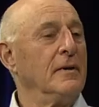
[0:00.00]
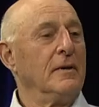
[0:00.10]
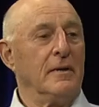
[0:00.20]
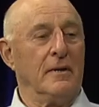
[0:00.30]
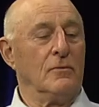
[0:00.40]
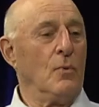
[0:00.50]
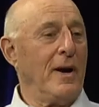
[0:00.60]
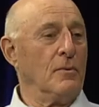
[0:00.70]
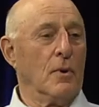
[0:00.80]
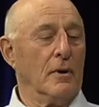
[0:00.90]
it's in the
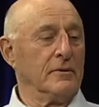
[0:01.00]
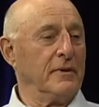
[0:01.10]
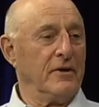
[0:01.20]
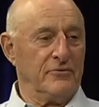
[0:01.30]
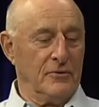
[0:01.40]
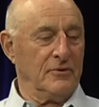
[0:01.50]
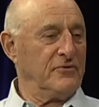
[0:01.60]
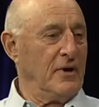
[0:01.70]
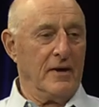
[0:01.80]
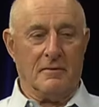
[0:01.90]
white world, as you would
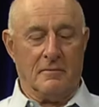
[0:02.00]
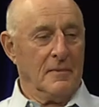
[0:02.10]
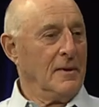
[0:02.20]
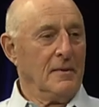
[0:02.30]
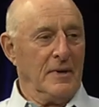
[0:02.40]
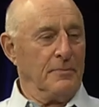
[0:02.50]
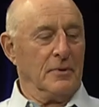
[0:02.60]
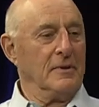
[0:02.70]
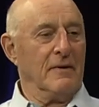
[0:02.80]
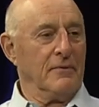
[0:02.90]
say,
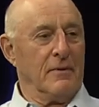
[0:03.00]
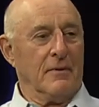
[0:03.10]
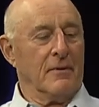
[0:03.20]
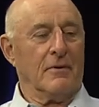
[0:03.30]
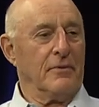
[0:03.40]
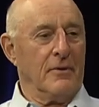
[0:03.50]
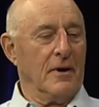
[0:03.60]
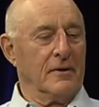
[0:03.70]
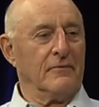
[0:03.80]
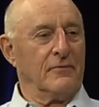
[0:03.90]
people never. Well,
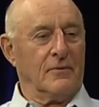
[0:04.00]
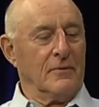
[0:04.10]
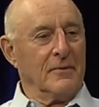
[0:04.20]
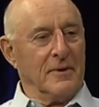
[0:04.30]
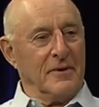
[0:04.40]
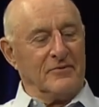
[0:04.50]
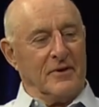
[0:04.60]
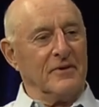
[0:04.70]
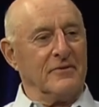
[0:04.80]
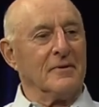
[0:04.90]
you know, of, it's also it's,
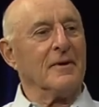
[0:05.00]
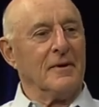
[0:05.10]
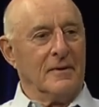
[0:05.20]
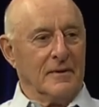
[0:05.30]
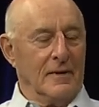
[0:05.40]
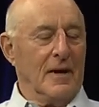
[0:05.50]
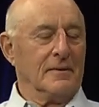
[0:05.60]
class. yeah.